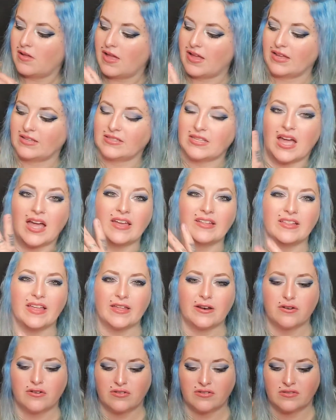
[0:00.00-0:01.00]
I guess
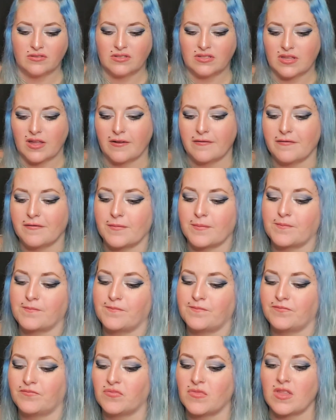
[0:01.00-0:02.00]
highlighters and stuff.
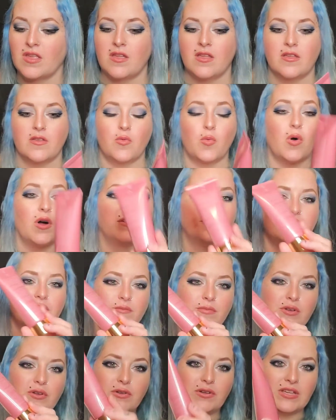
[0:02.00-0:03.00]
Wander
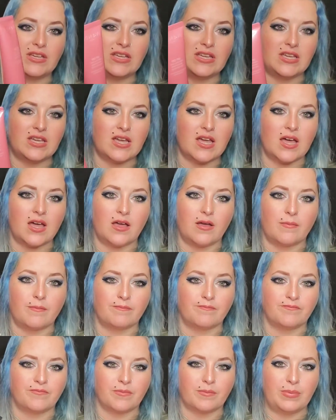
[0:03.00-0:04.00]
Beauty
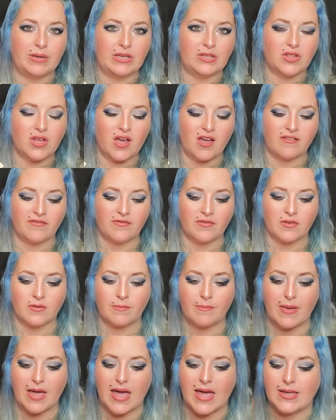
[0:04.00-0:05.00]
peel off
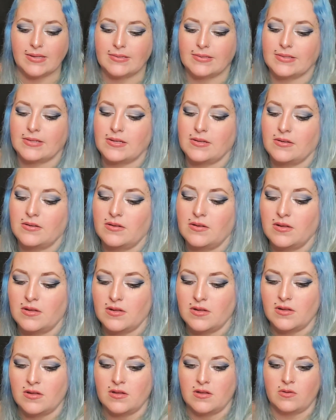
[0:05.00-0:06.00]
mask.
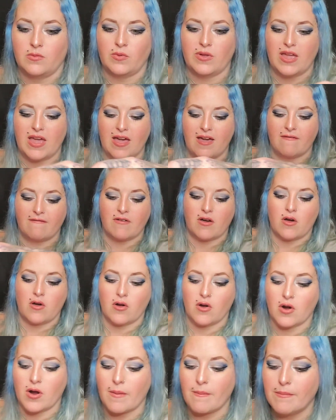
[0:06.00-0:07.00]
We have
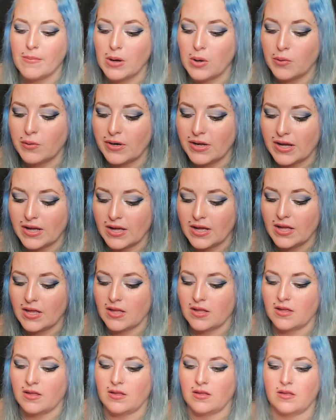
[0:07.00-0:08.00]
our Moda
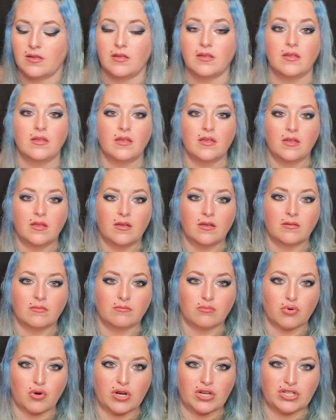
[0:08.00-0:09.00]

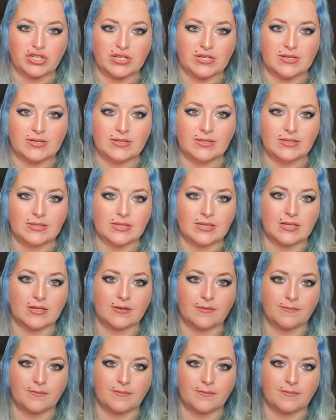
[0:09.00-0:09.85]
brushes.